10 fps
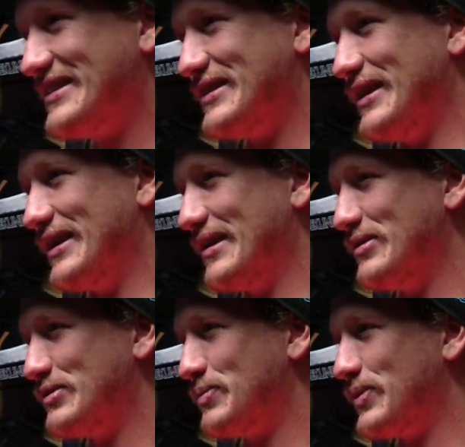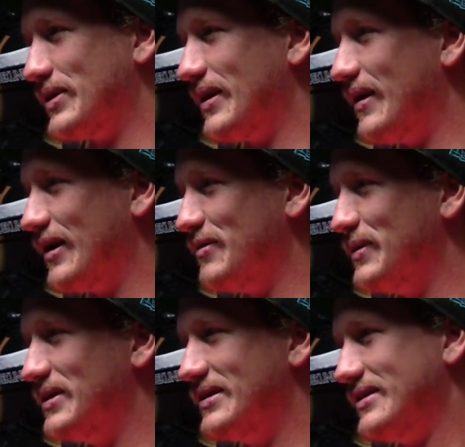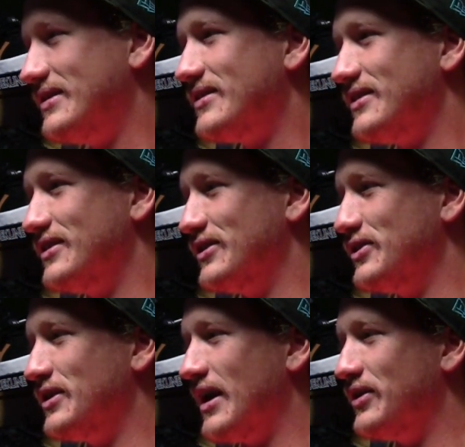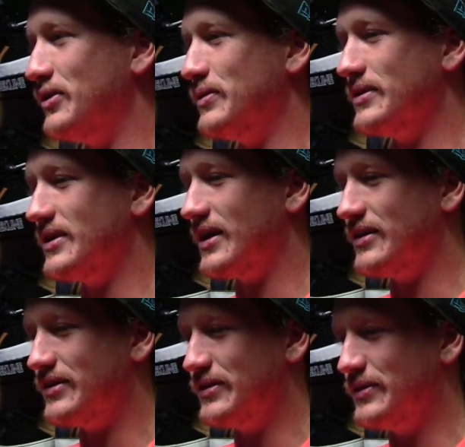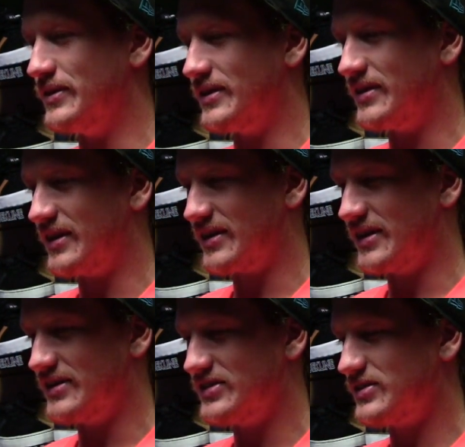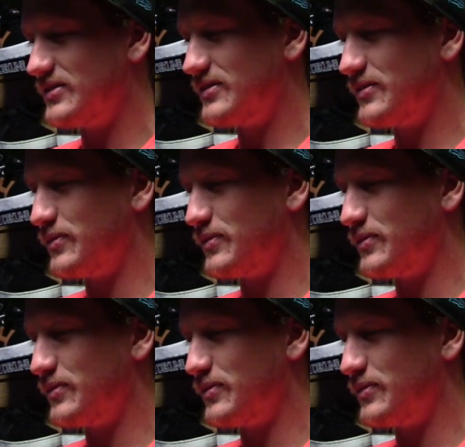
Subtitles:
So, like, it was pretty hard, but, you know, you gotta do what you gotta do, and I guess